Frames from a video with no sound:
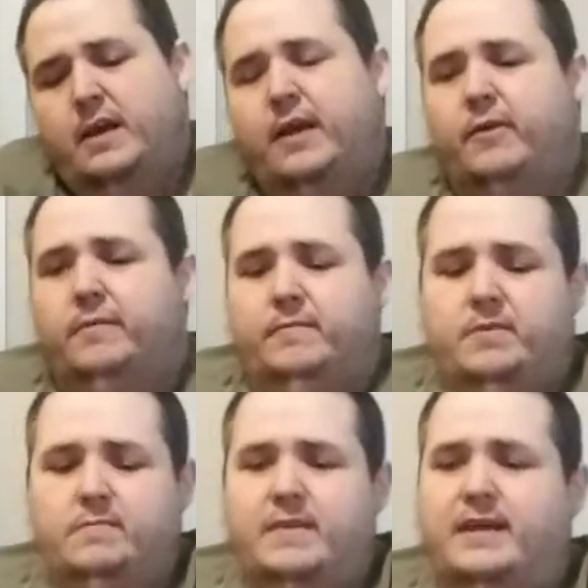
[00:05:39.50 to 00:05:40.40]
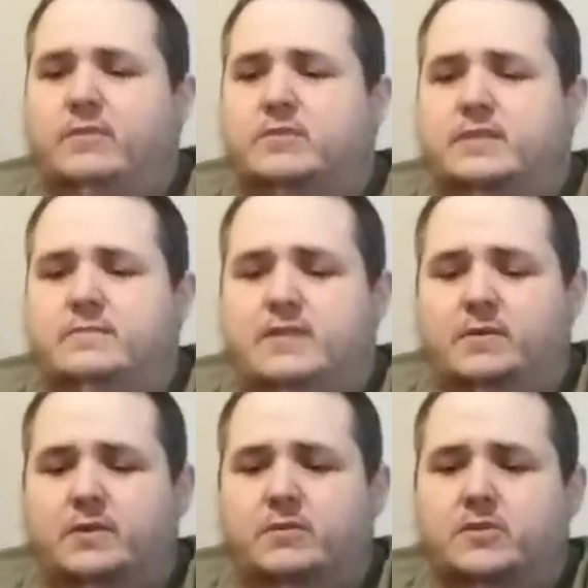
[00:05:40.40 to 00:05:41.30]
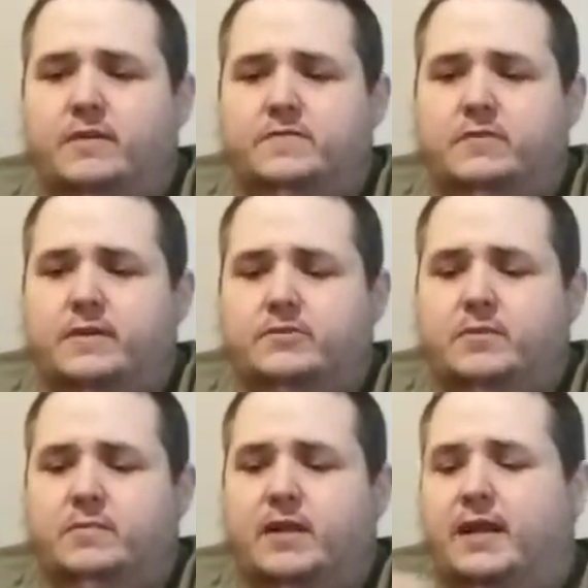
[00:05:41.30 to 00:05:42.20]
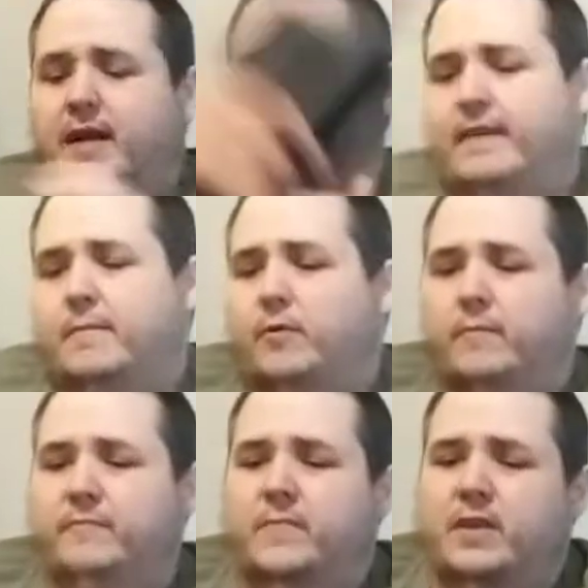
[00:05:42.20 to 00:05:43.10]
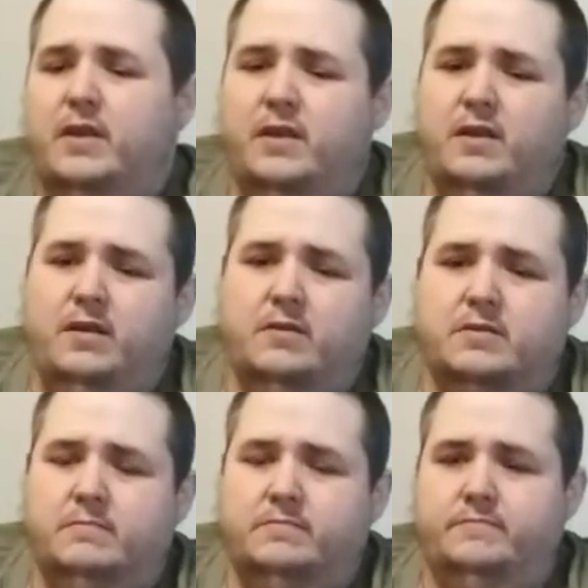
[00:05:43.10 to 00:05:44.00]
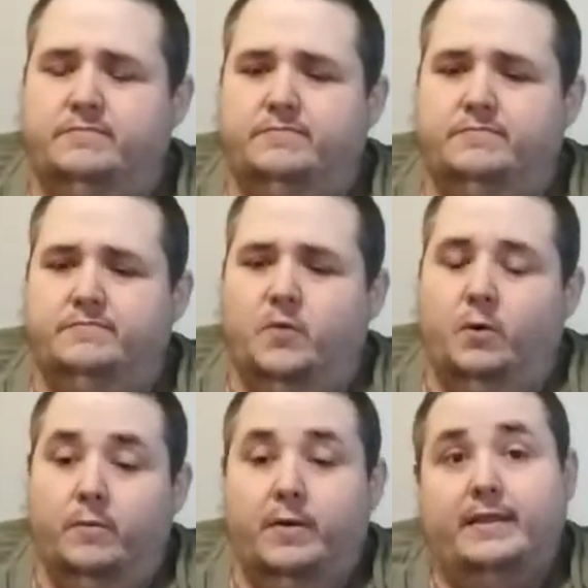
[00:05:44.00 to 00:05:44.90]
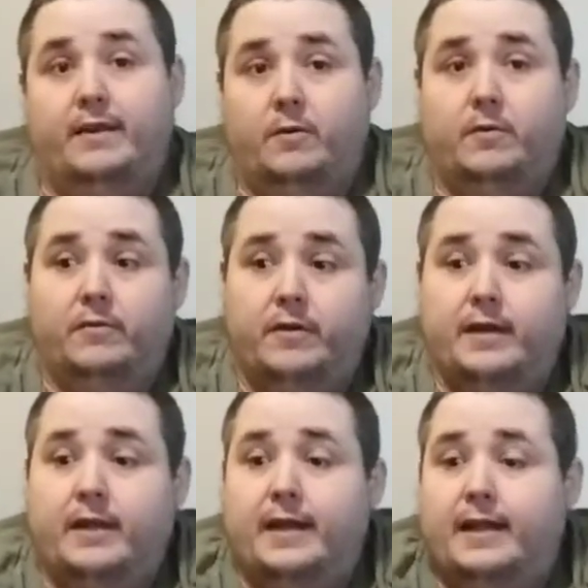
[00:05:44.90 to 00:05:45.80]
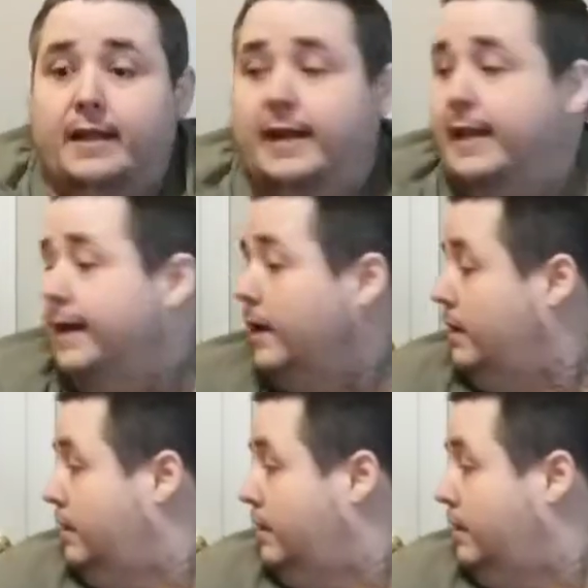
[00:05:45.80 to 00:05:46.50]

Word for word: Here, you take those and deal with those off screen or something. I got on the table or something or right there where they're going to clang, clang, clang.